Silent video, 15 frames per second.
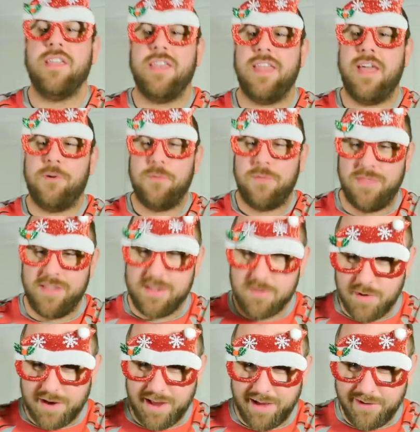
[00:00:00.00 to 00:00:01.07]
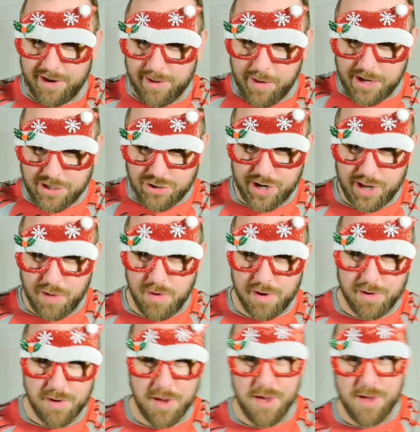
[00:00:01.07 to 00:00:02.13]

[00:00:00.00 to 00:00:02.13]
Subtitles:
Now, this one I find to be a tricky one,